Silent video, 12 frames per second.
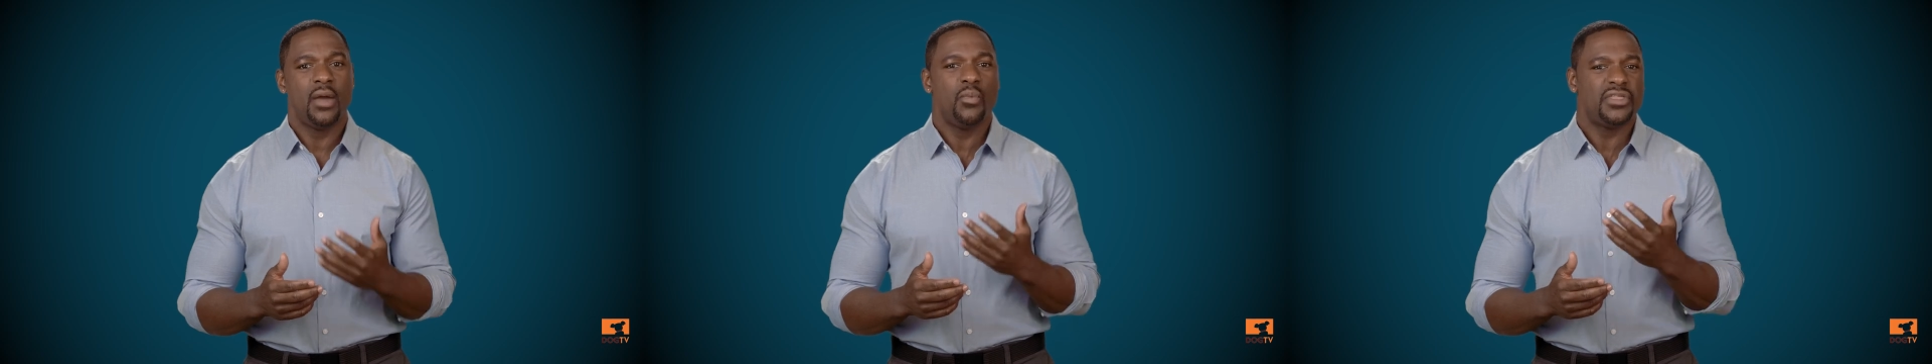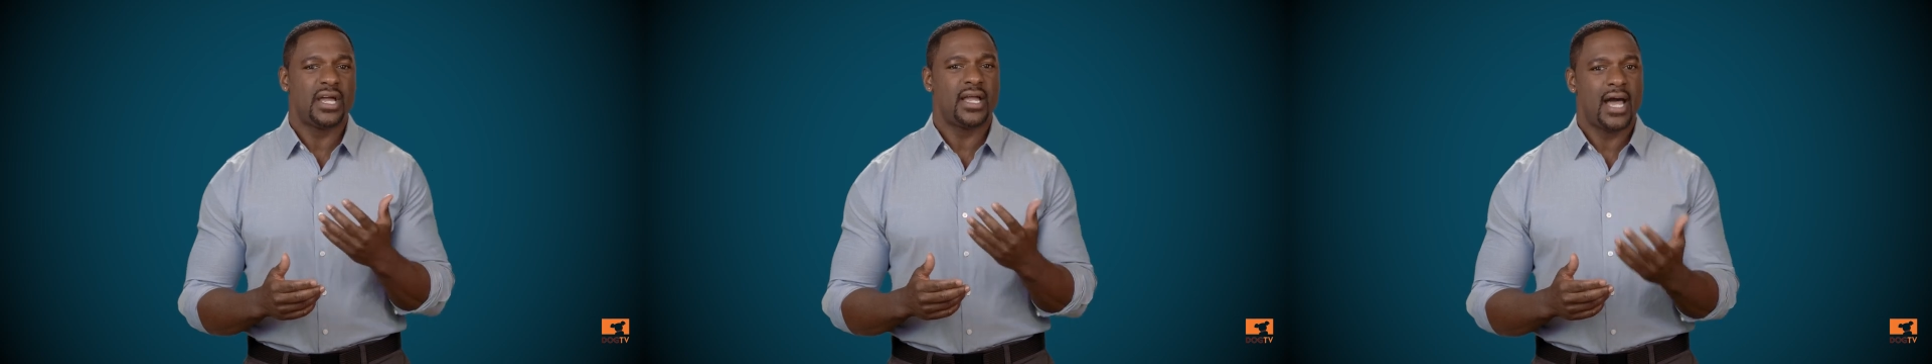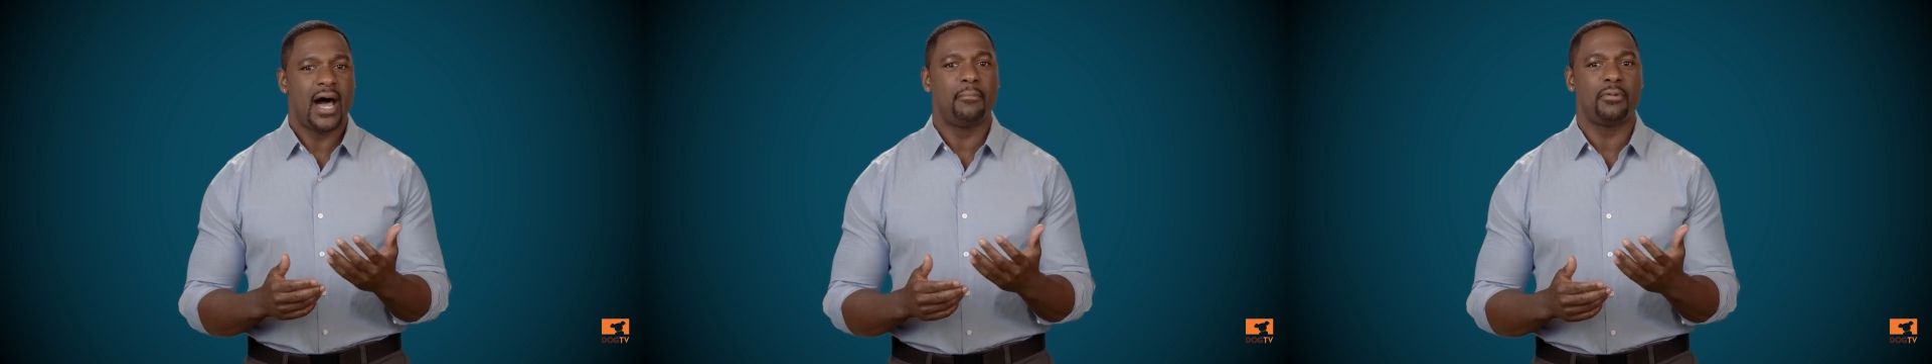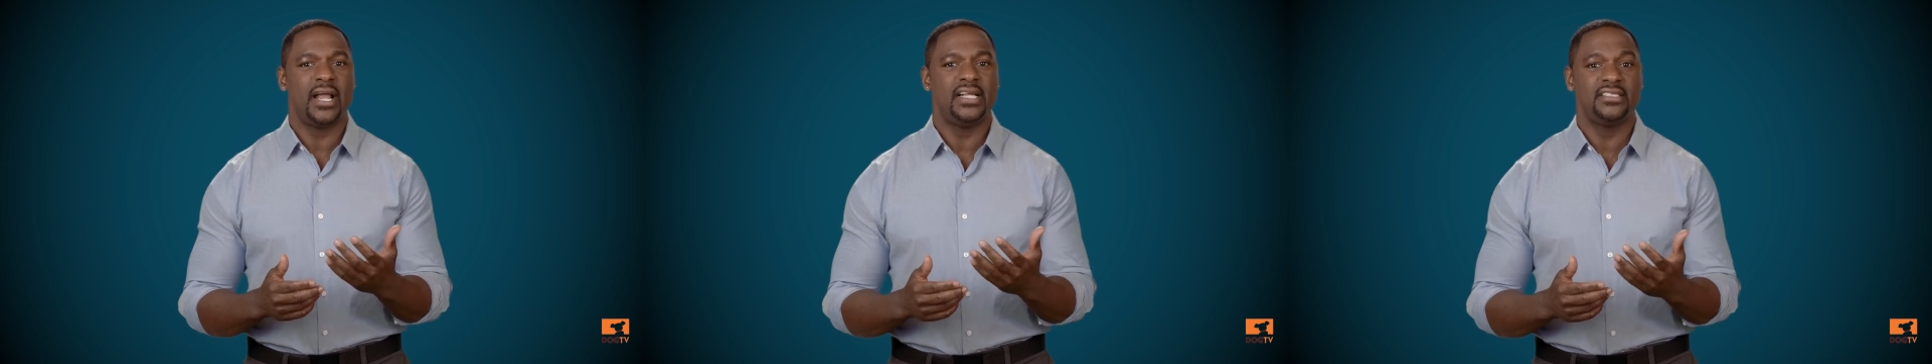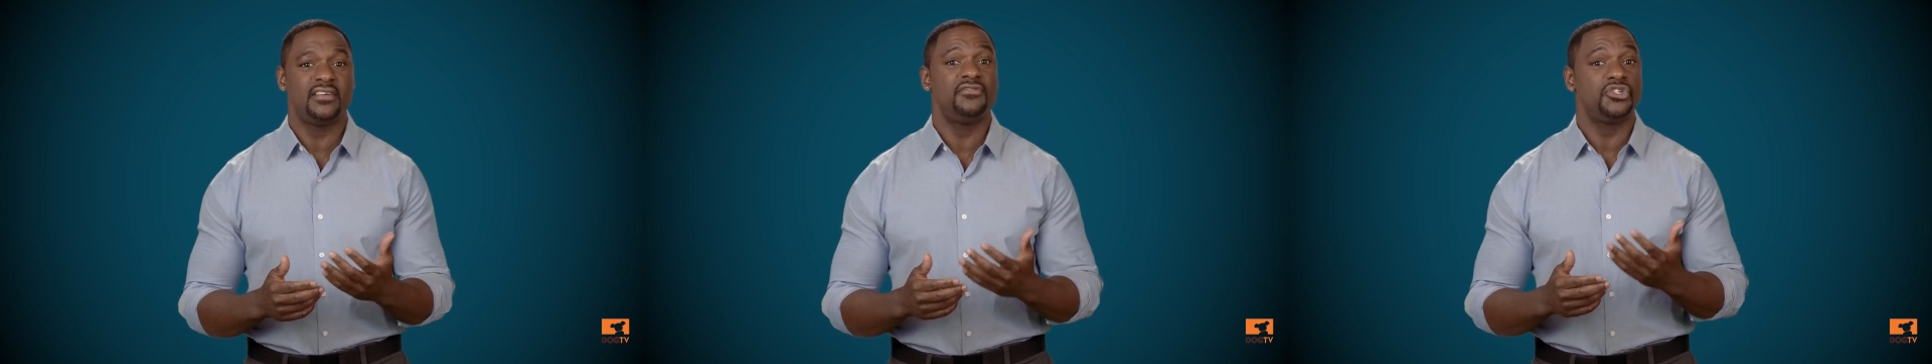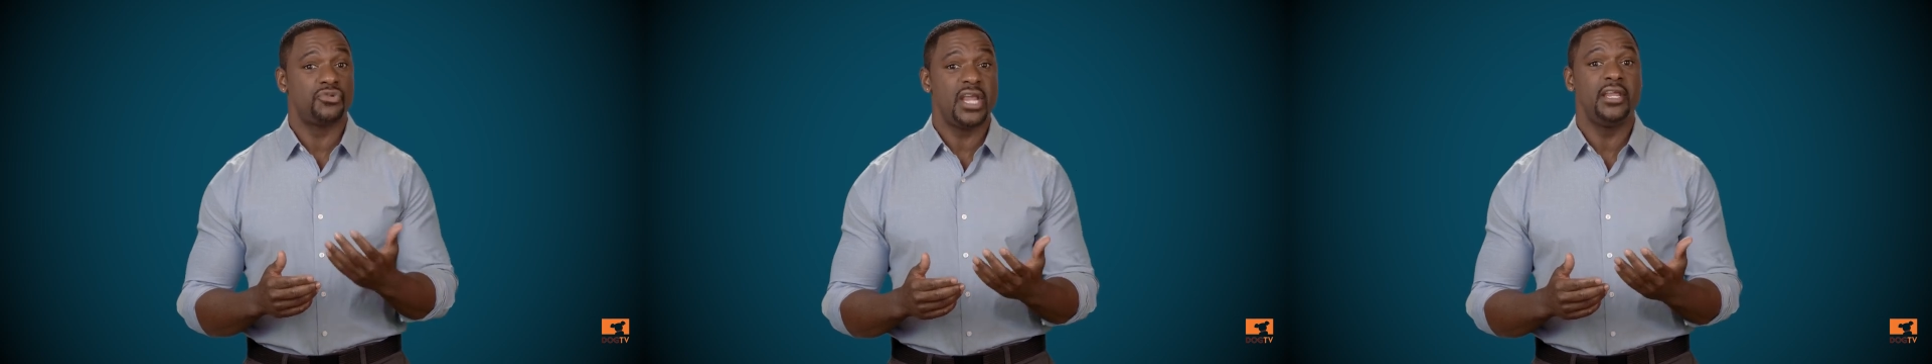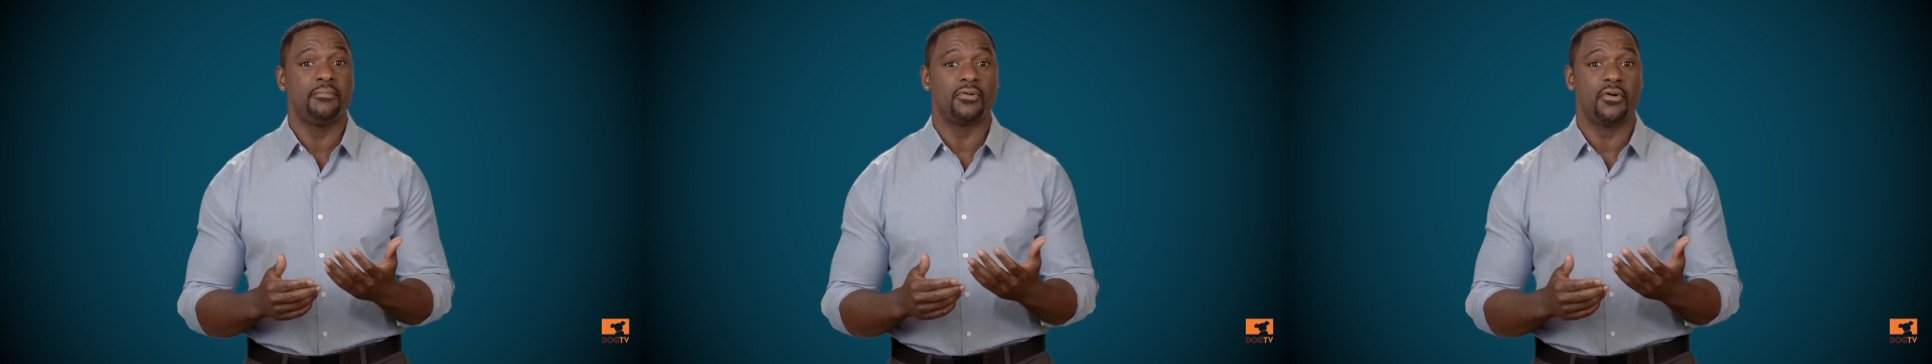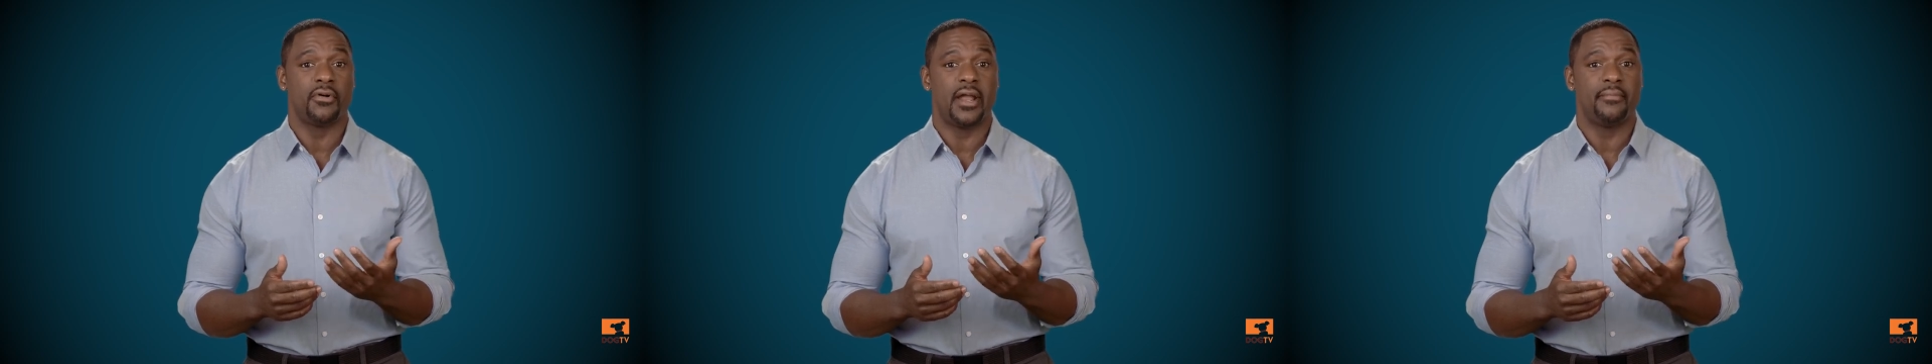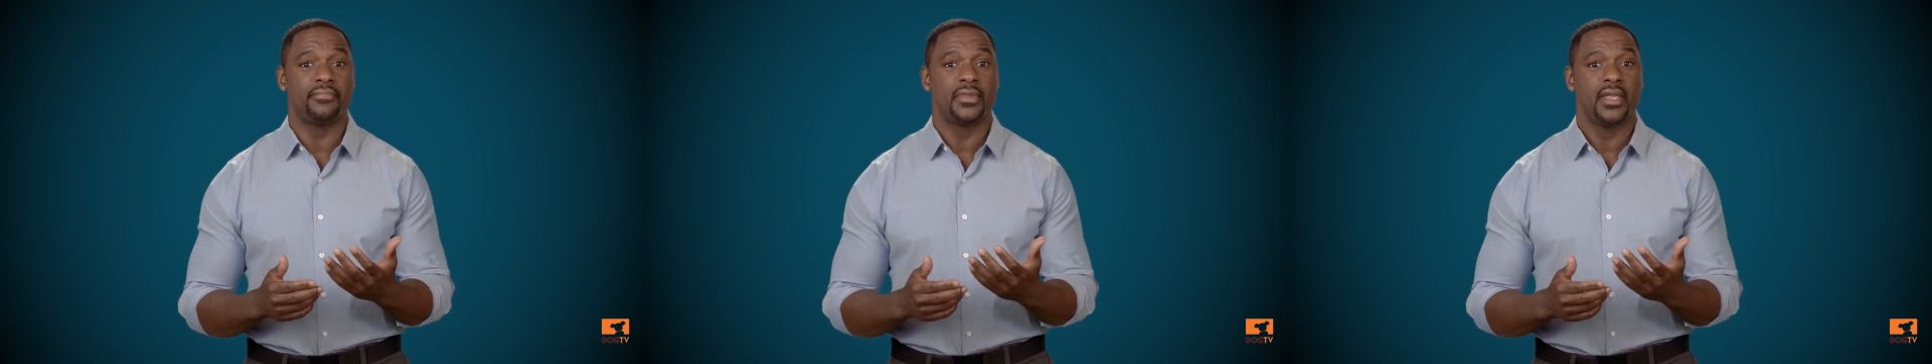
with a comprehensive training program,